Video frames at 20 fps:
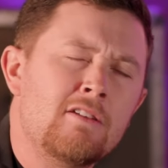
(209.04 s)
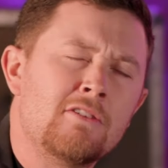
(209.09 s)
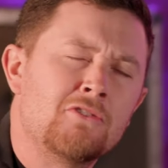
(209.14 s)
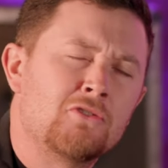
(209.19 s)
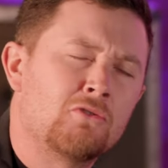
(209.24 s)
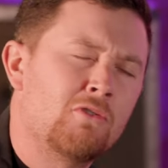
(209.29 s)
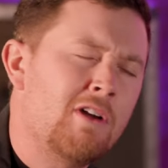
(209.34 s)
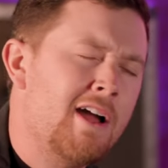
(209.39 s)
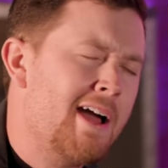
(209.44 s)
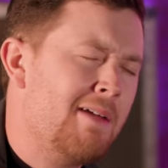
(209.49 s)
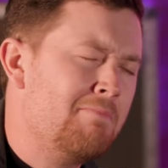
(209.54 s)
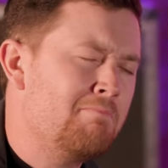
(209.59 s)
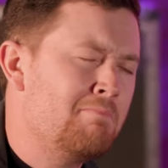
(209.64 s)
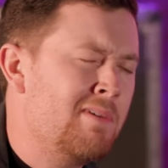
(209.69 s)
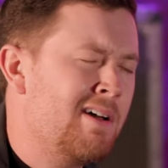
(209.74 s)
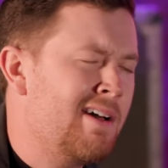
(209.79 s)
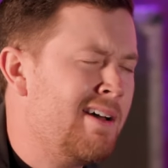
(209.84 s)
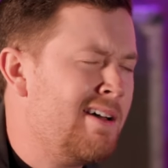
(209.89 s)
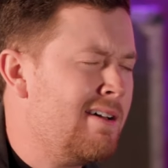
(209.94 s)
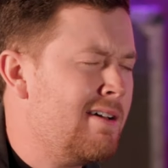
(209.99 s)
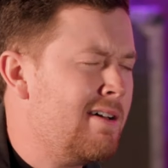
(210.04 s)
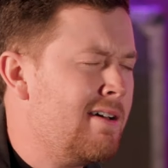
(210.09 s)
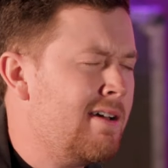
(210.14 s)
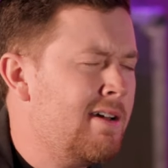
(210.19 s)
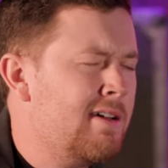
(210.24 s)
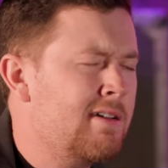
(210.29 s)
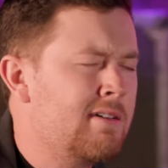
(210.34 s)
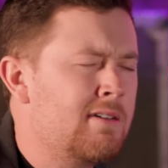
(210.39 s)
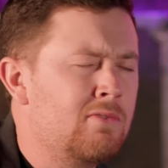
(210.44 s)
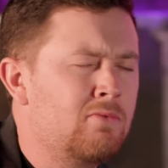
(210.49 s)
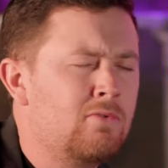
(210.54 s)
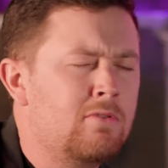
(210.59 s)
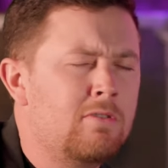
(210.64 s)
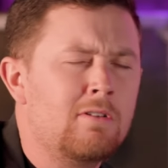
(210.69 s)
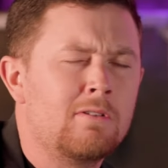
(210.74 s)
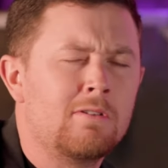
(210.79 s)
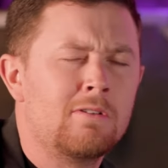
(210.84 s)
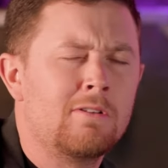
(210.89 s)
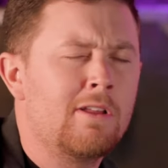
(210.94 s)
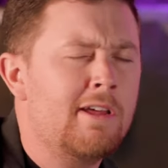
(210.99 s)
in his right mind
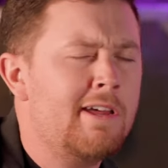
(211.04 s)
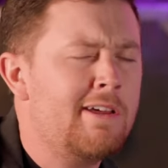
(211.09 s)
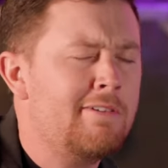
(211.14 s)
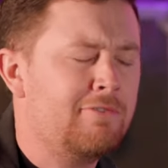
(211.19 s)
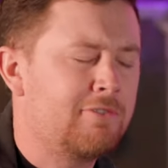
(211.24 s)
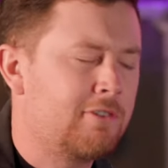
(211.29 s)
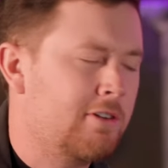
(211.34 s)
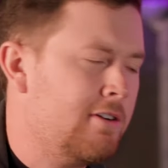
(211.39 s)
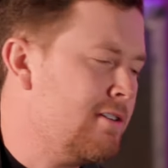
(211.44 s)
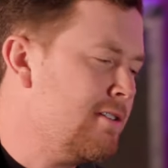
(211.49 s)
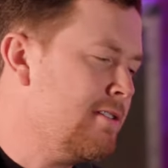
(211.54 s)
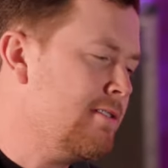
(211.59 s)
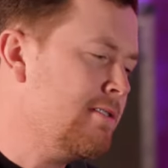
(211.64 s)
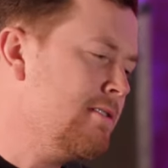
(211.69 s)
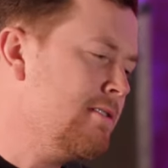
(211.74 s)
would have left her.